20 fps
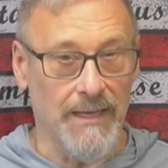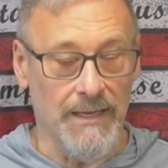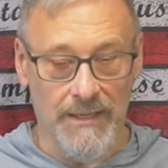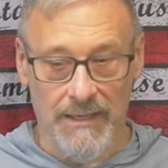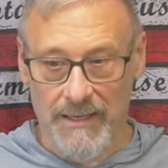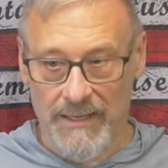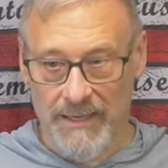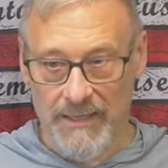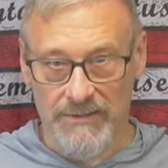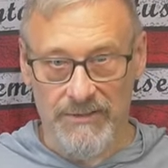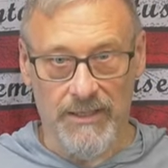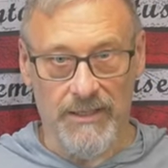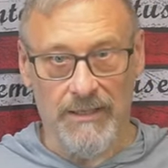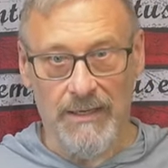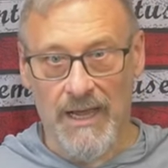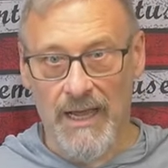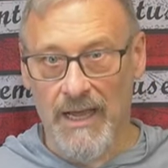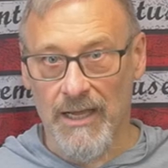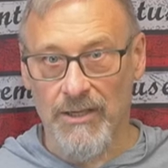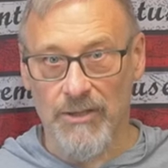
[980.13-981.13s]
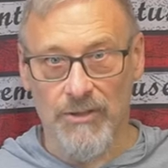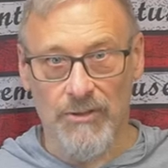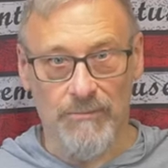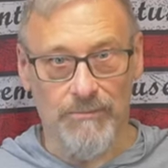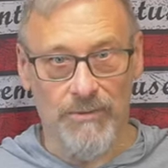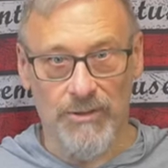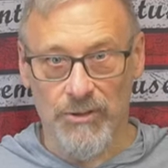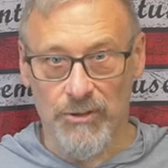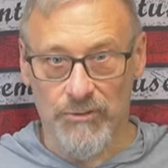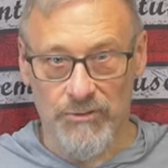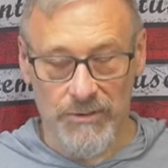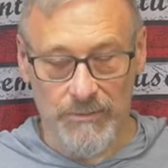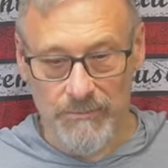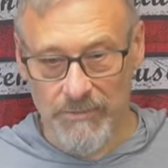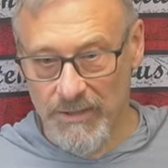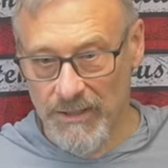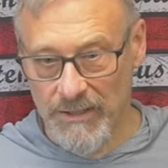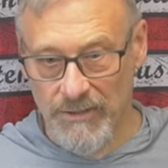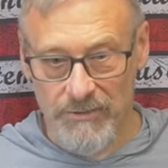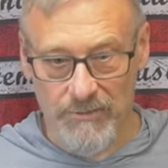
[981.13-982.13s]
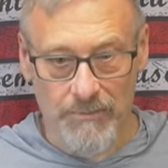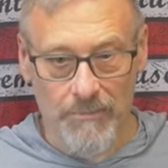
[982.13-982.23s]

And like I said, I've been using these,